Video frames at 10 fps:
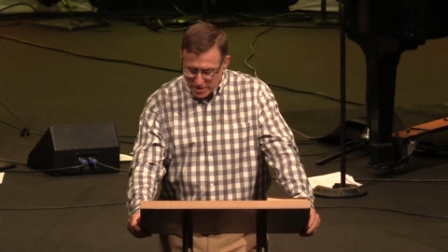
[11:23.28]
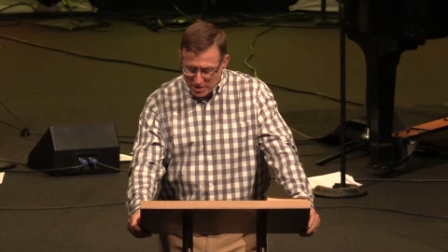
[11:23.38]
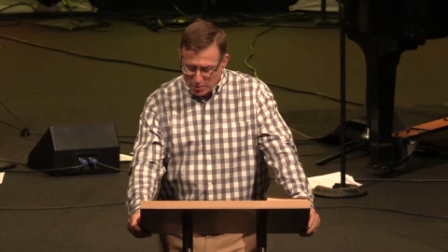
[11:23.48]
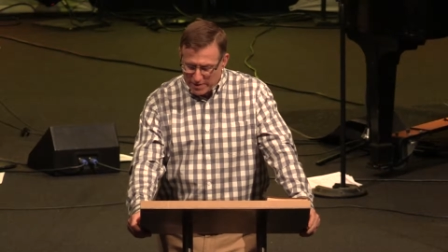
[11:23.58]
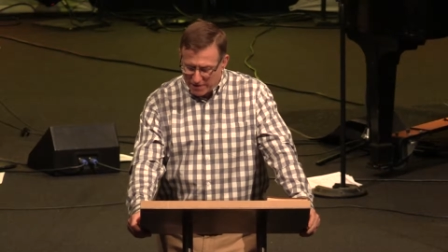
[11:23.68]

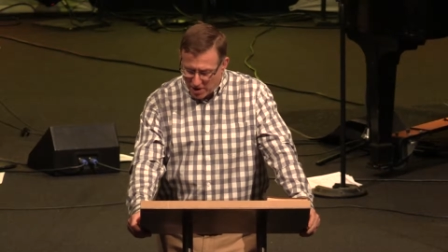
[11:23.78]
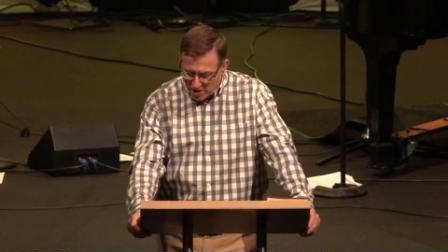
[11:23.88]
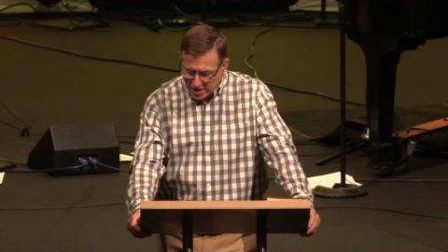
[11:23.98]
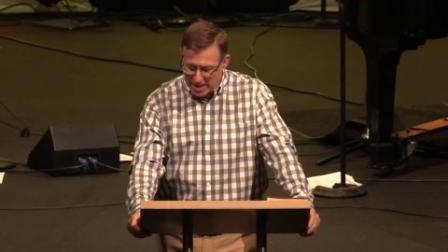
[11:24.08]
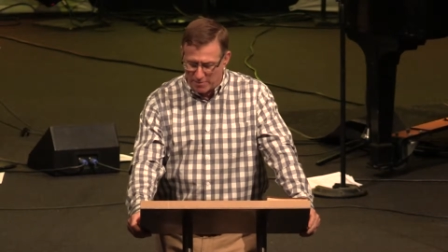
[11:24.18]
We've
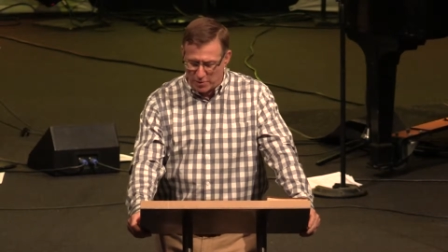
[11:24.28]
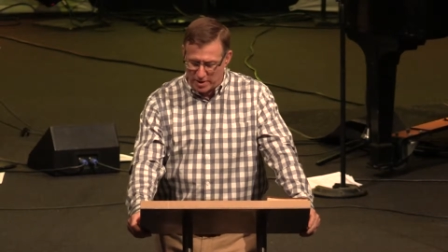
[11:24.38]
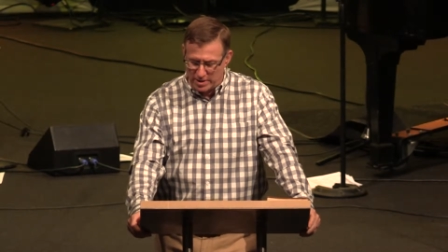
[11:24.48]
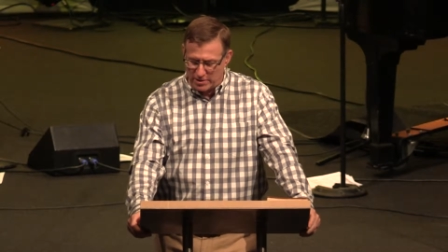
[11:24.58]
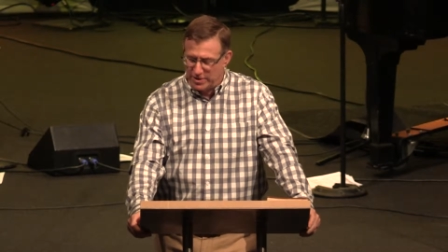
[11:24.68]
all got more
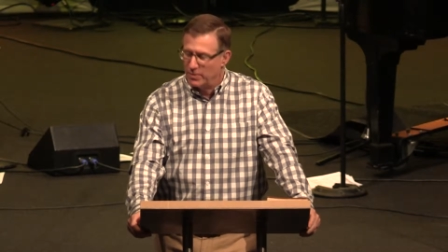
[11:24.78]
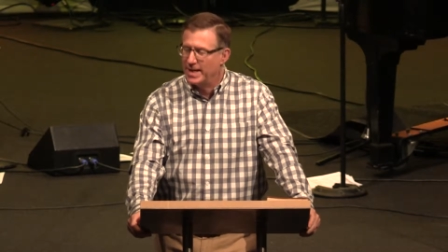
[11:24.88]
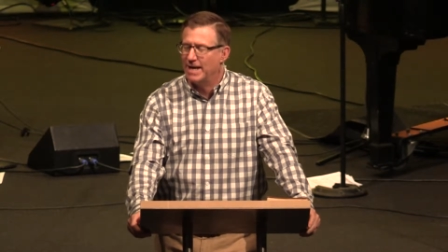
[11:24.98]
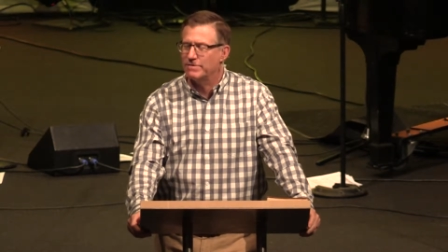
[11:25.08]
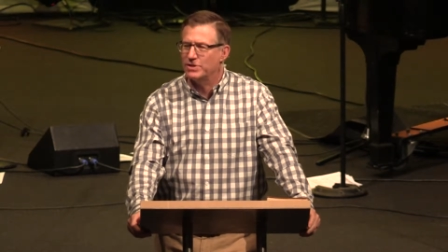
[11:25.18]
to learn, and we
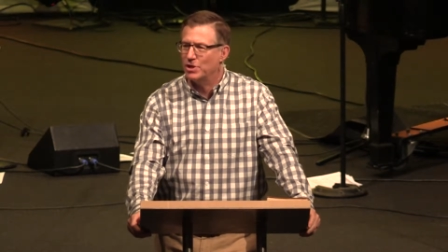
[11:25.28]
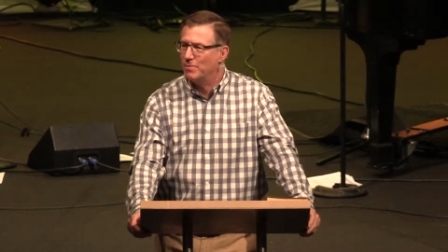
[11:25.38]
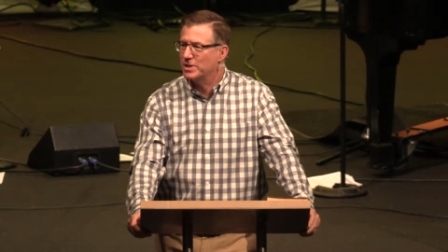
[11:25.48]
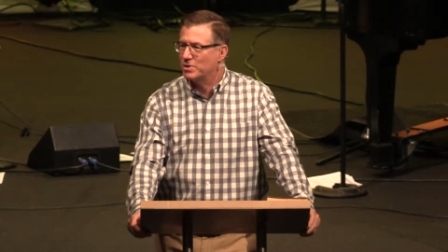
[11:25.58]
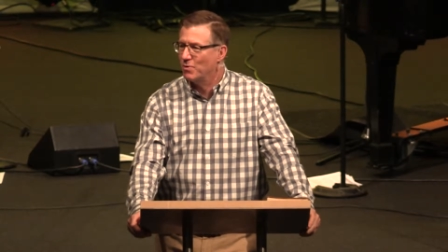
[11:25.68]
have so
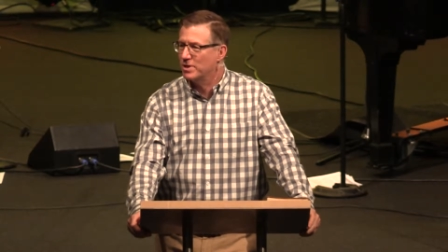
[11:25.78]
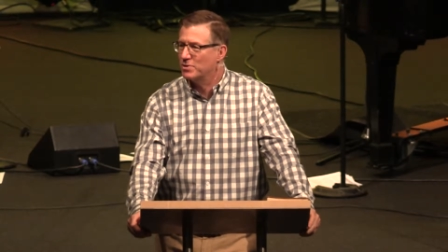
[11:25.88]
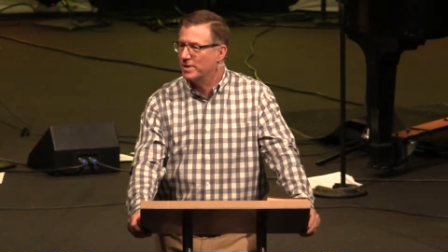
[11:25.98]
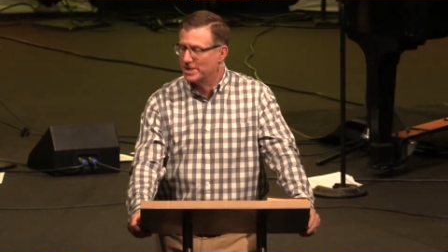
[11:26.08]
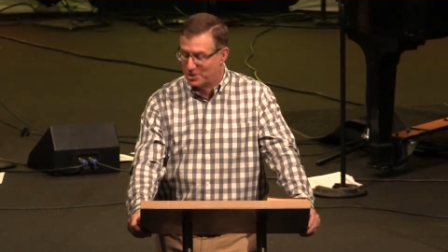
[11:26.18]
much more
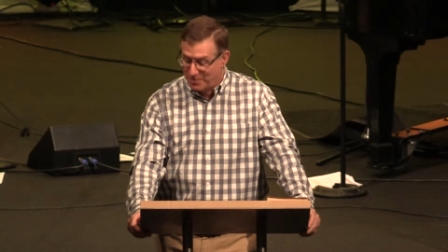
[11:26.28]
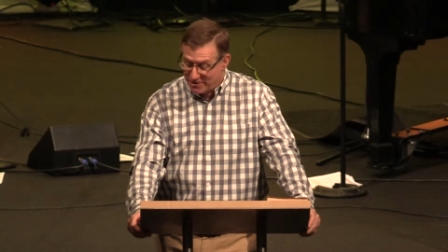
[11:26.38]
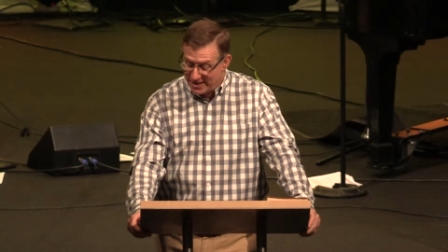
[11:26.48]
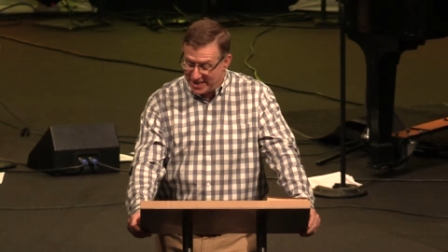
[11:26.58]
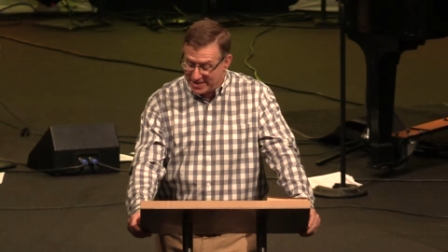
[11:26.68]
to
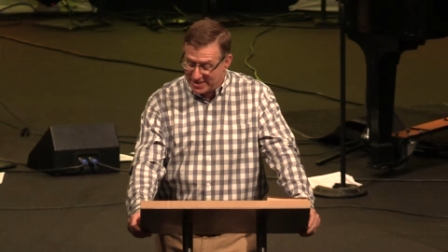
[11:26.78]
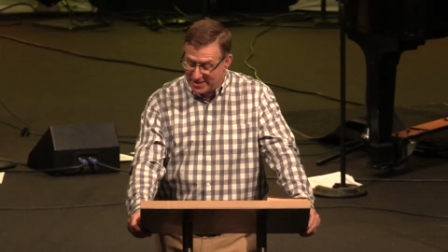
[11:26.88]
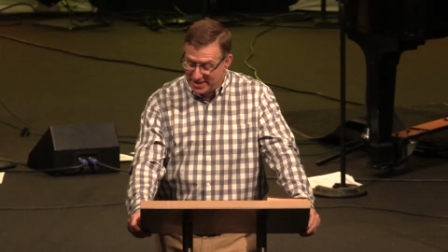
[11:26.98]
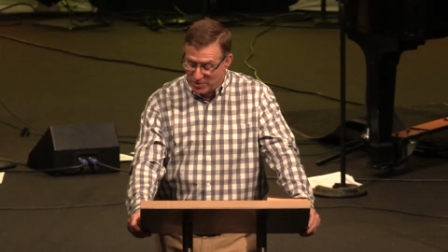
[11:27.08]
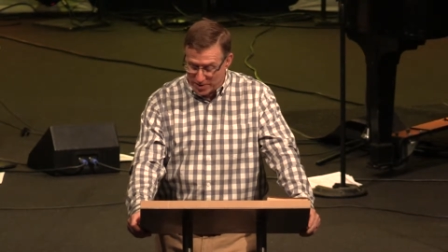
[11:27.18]
experience
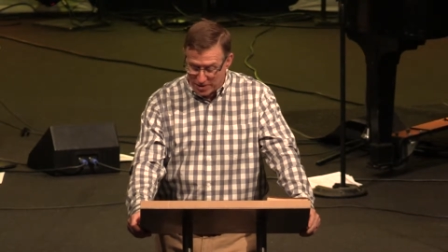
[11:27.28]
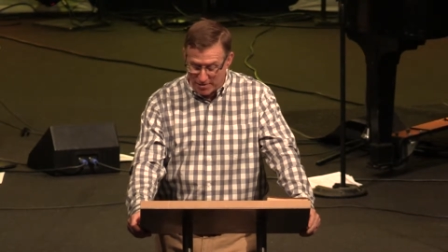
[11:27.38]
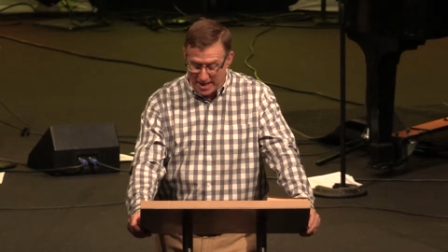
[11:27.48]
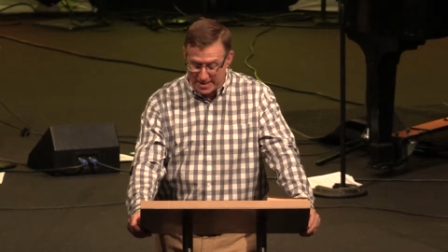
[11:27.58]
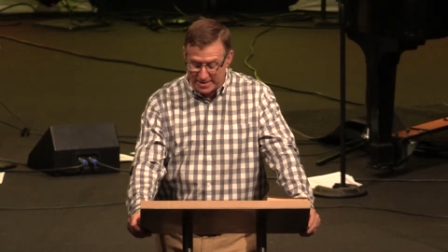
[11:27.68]
with
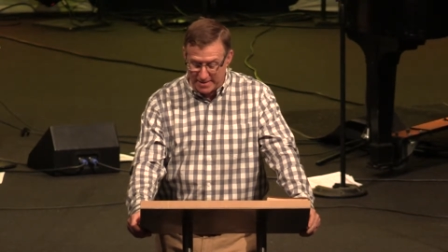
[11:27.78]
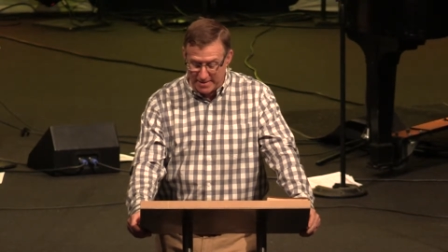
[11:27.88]
Christ.